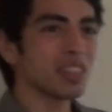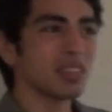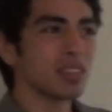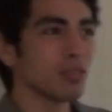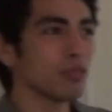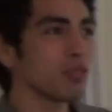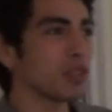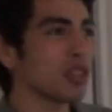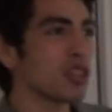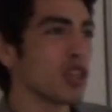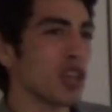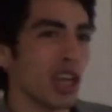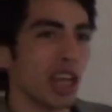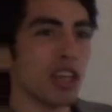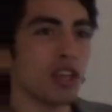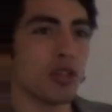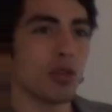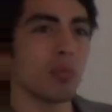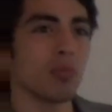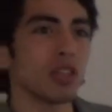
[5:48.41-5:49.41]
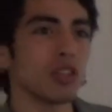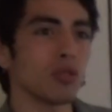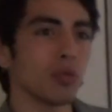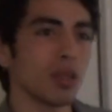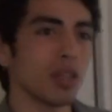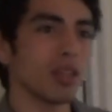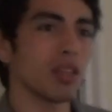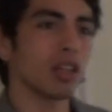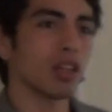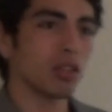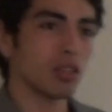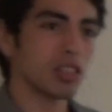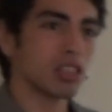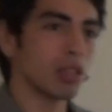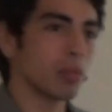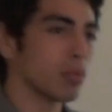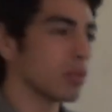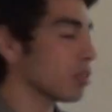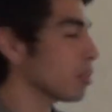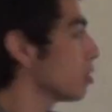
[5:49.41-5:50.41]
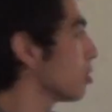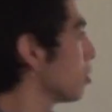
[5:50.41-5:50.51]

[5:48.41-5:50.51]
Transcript: a differentiation between the concept